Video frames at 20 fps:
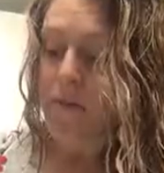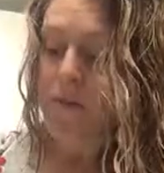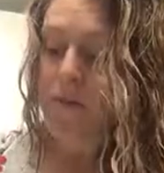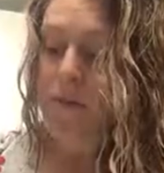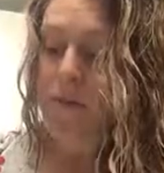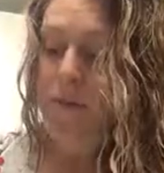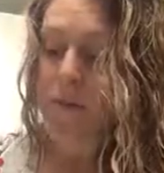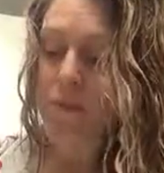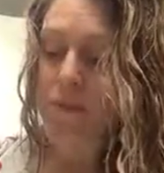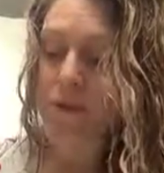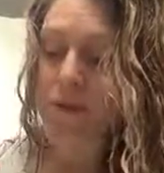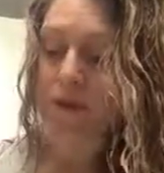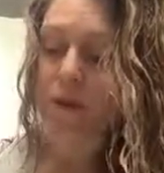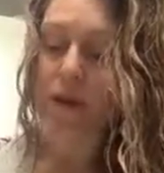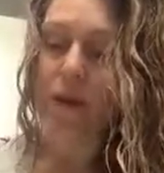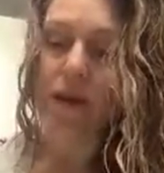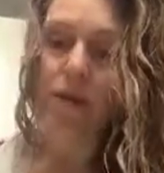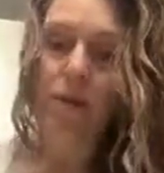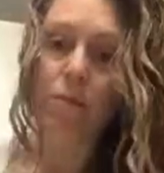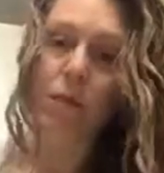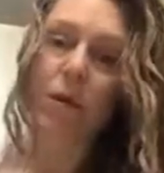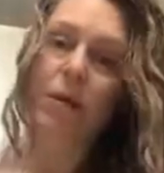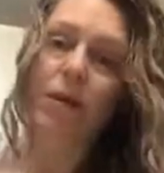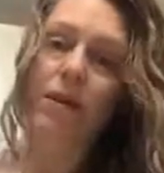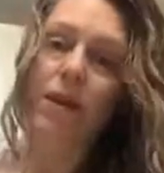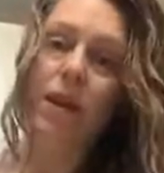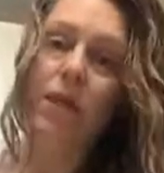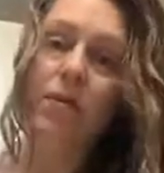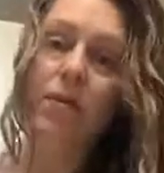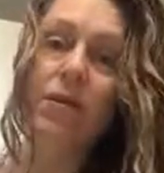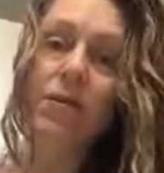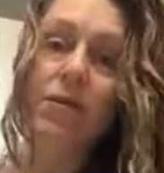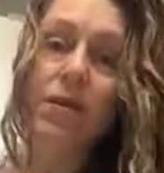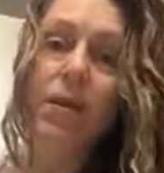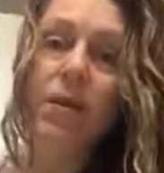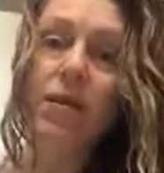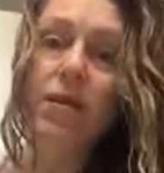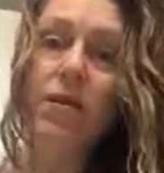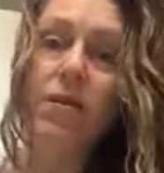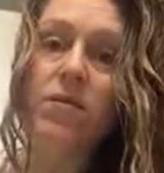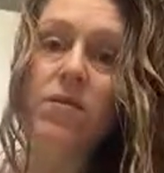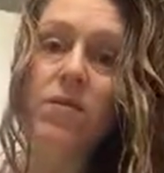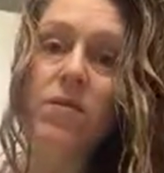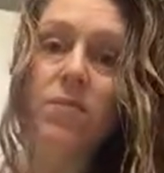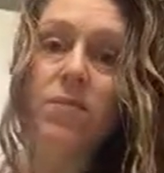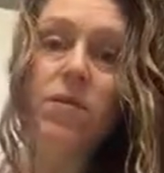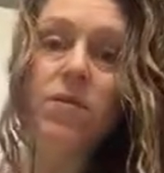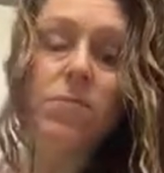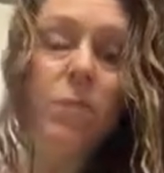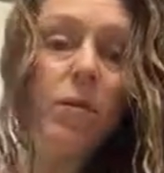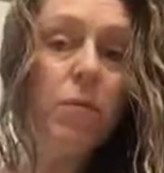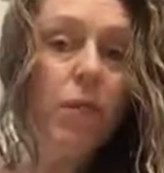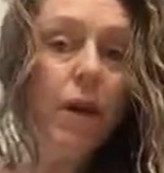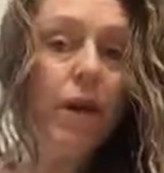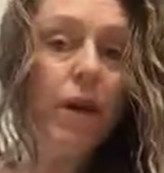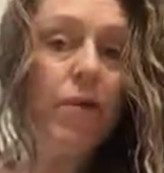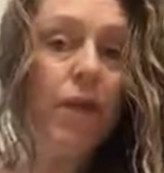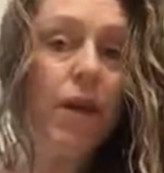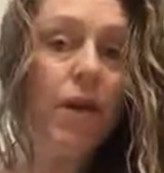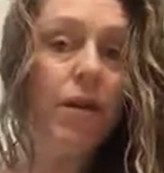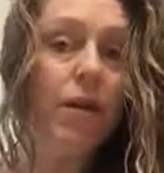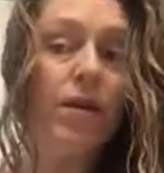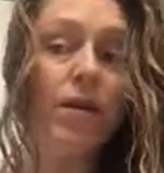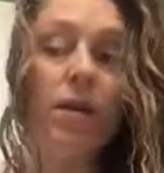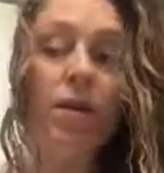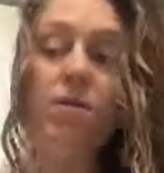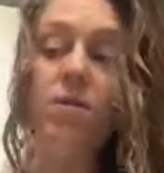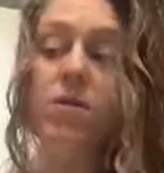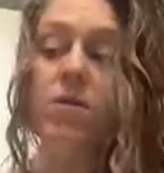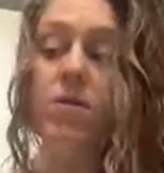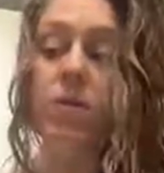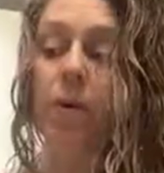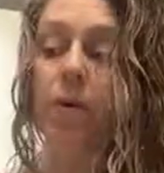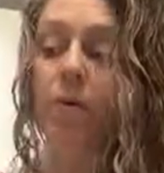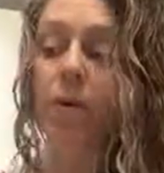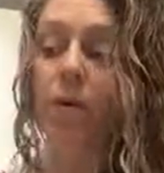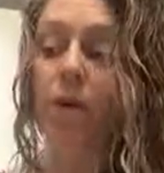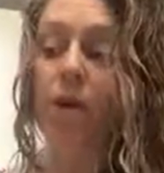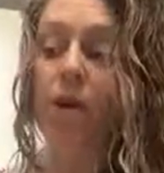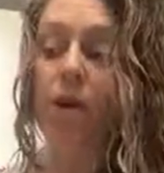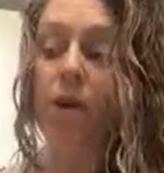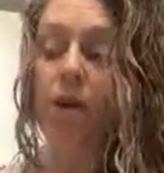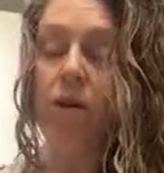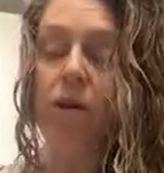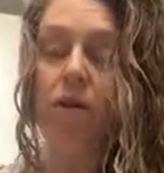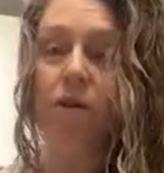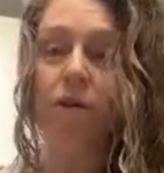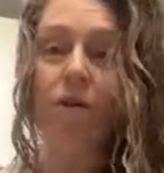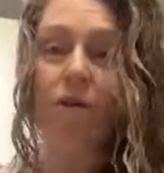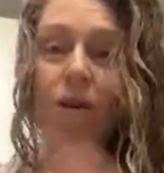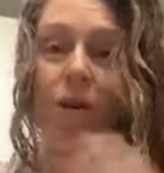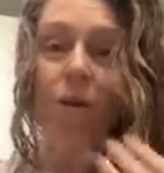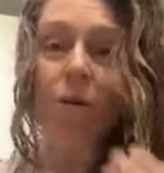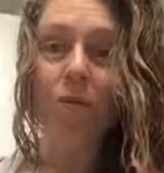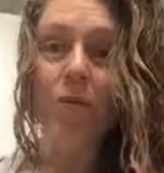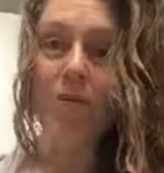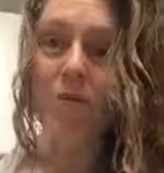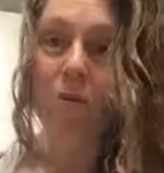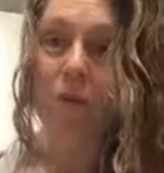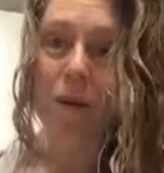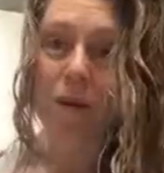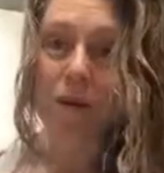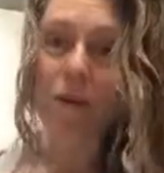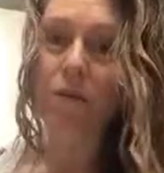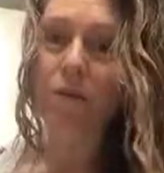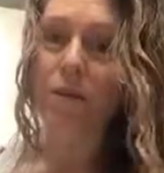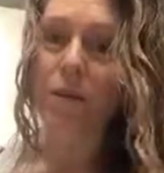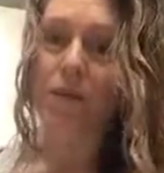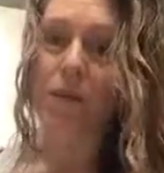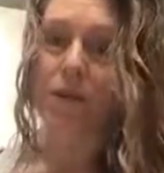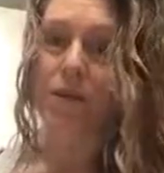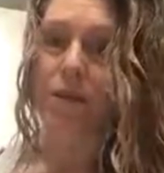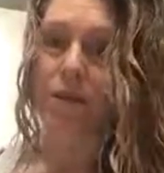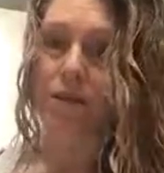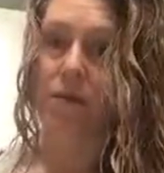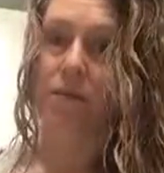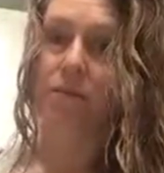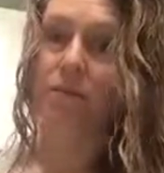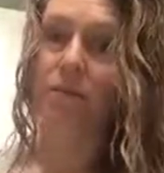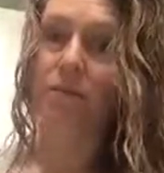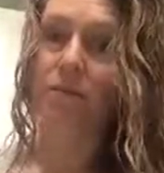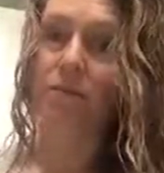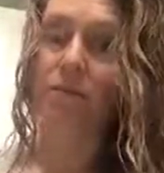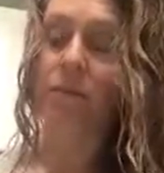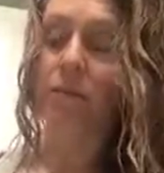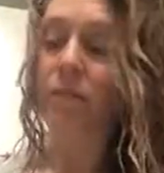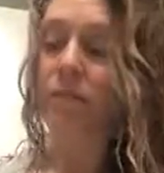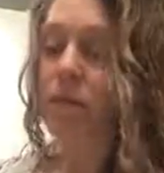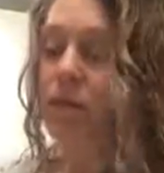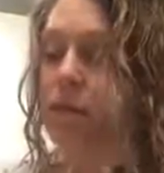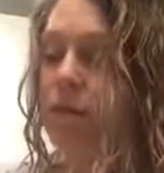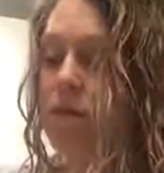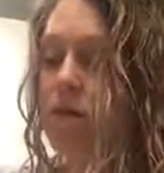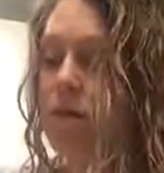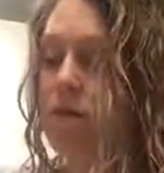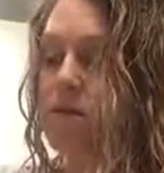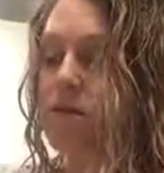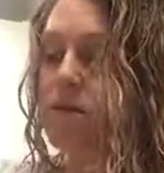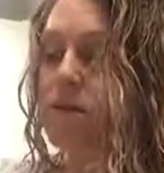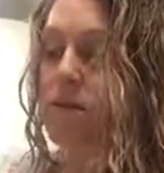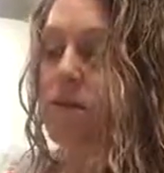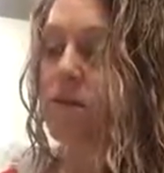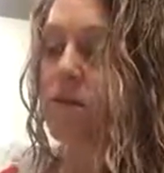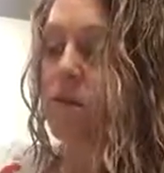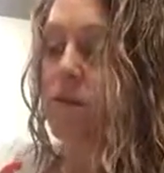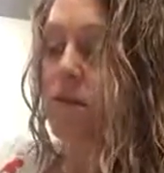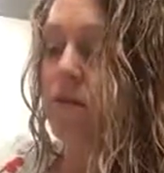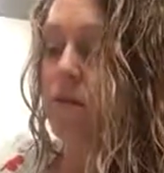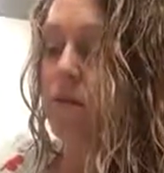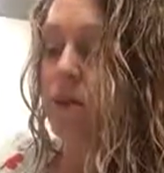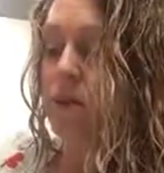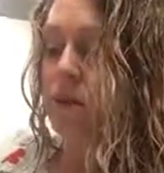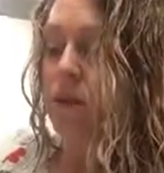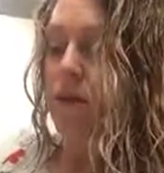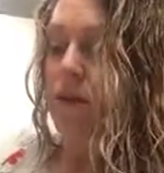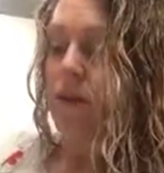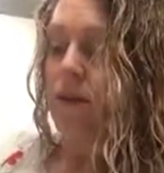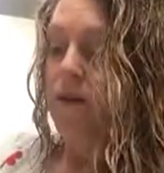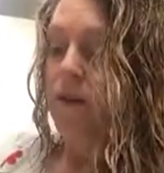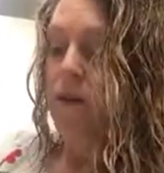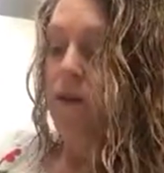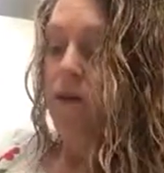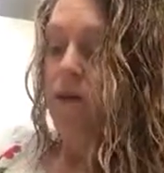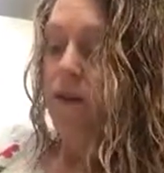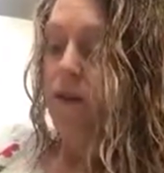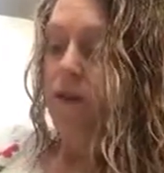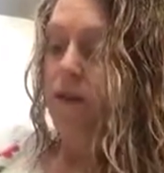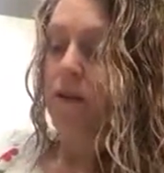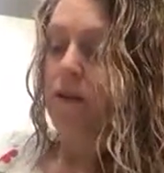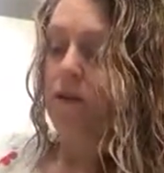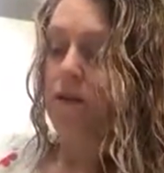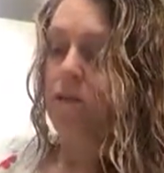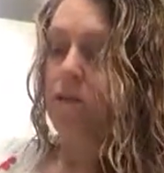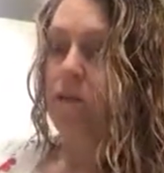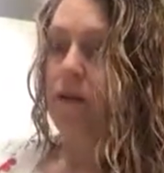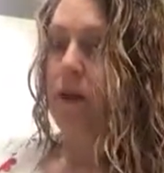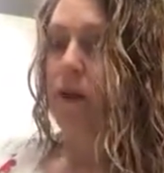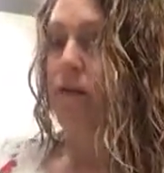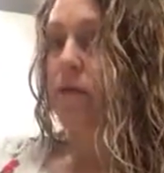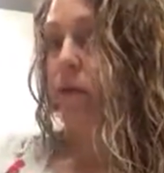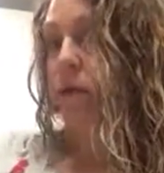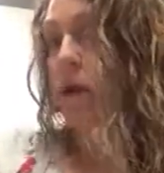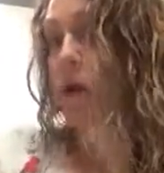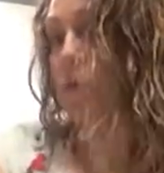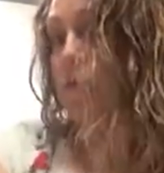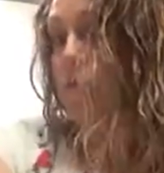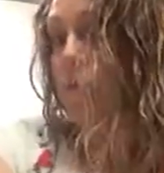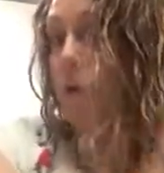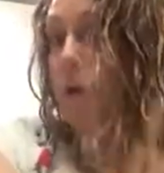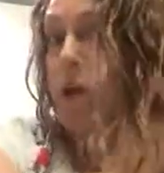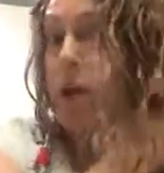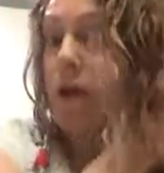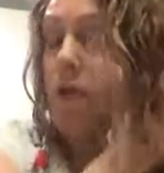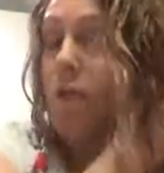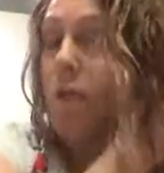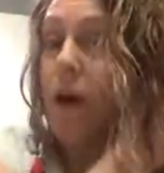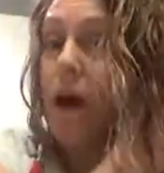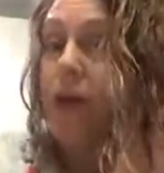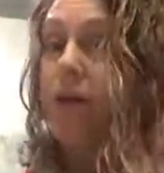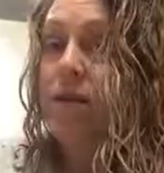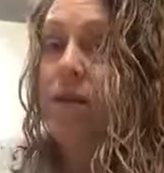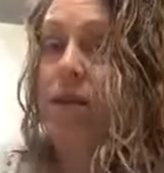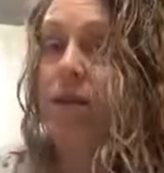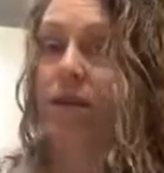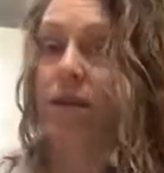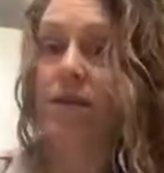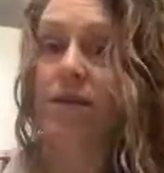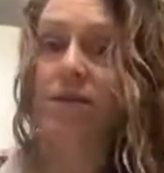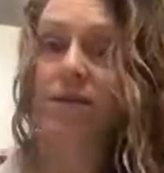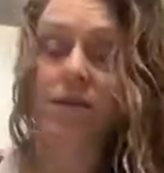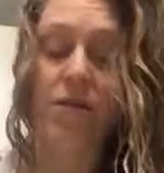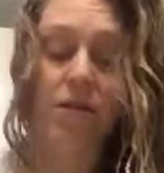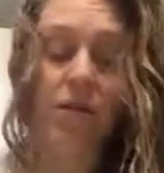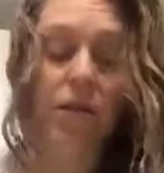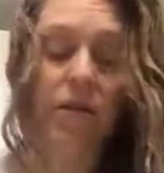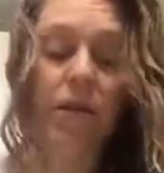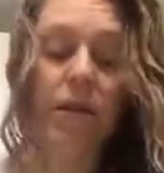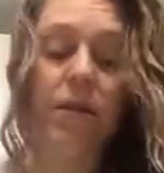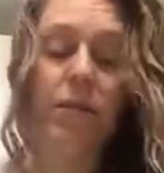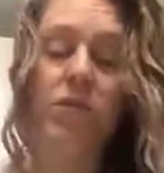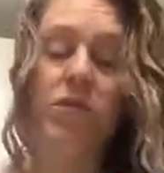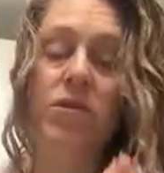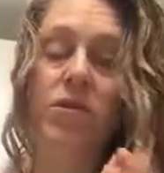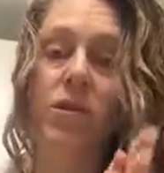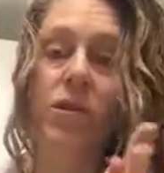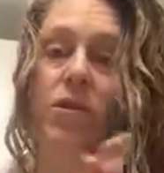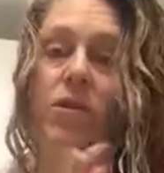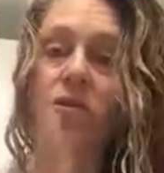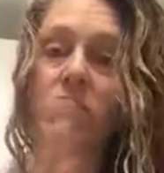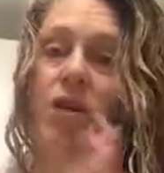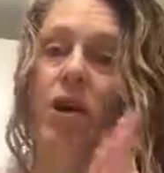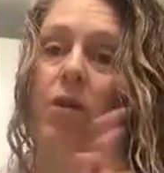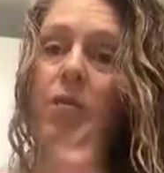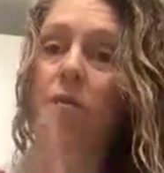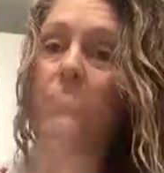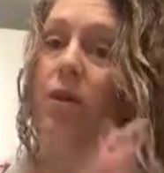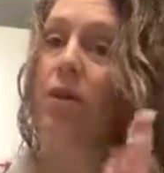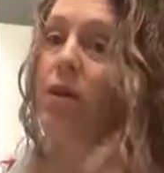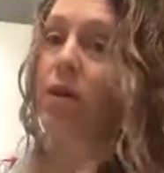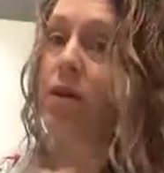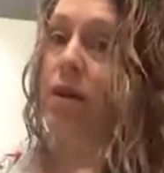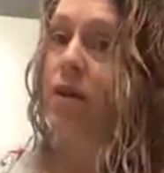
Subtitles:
Some people can find it a bit on the heavy side, so just be aware of that. And then also remember, you can always water a product down. So, you know, if your hair is really wet, consider it like just out of the shower,